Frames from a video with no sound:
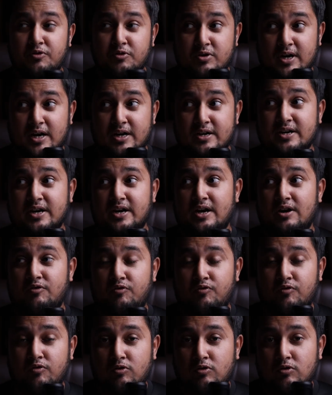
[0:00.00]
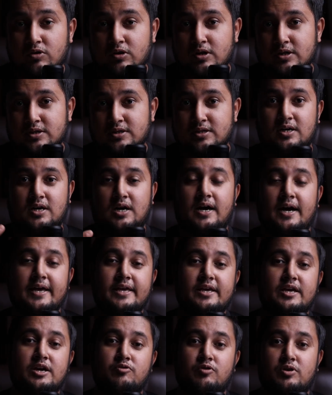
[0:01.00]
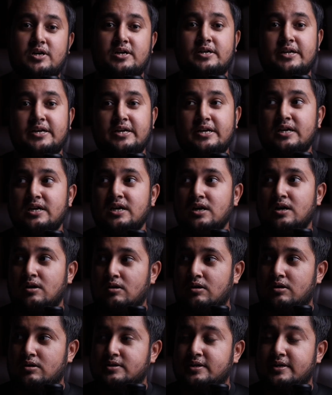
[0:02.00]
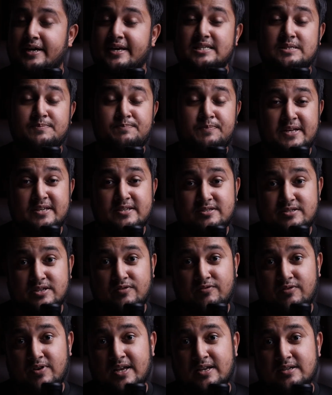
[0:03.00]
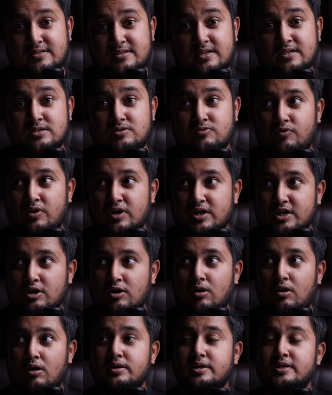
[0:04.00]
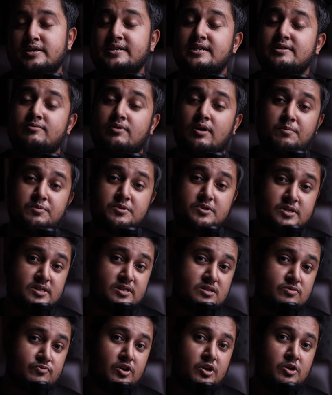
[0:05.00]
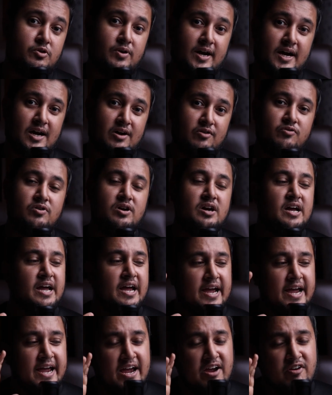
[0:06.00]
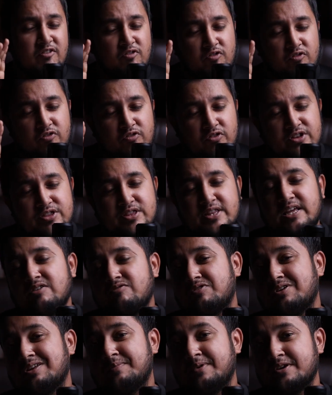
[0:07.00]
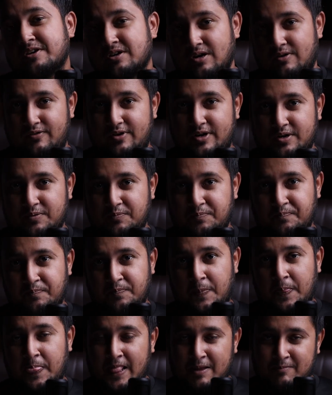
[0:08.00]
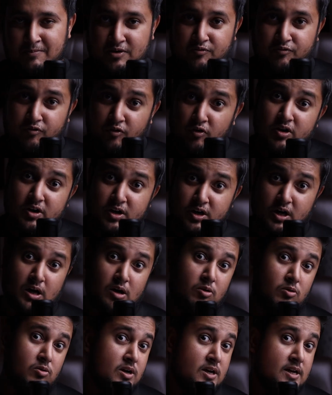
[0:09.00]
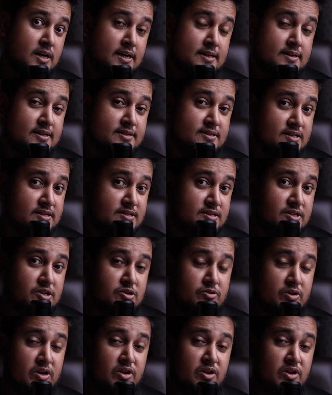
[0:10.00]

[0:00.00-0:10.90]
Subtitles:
can't afford the high quality or the expensive lenses, what alternative options will you have. Everything will be covered. But for now, this is your